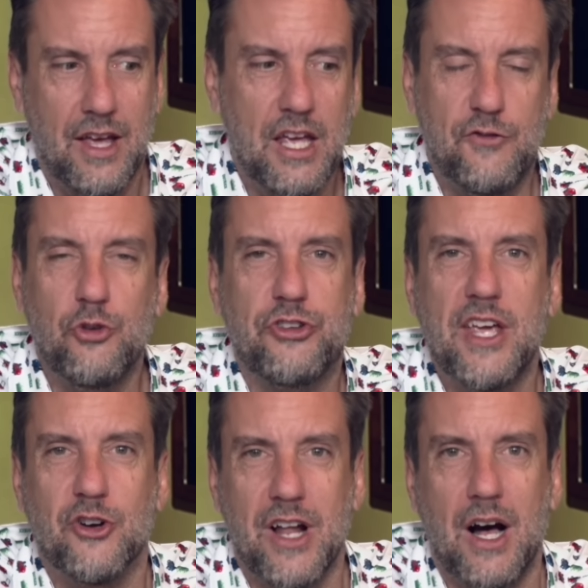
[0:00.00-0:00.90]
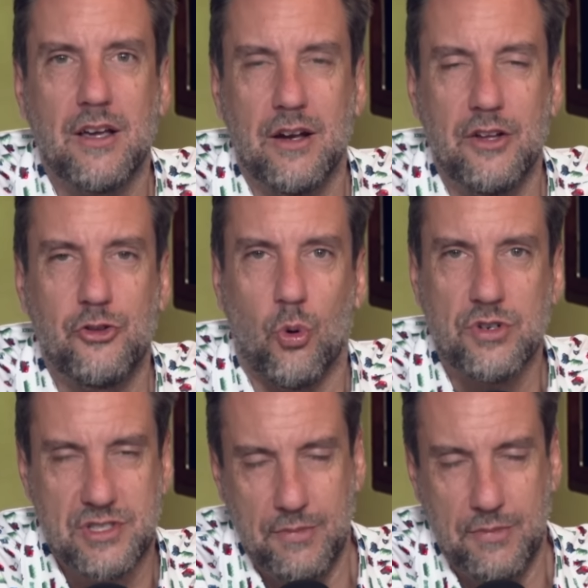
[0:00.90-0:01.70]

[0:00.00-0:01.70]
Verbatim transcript: If you say you're not going to endorse him,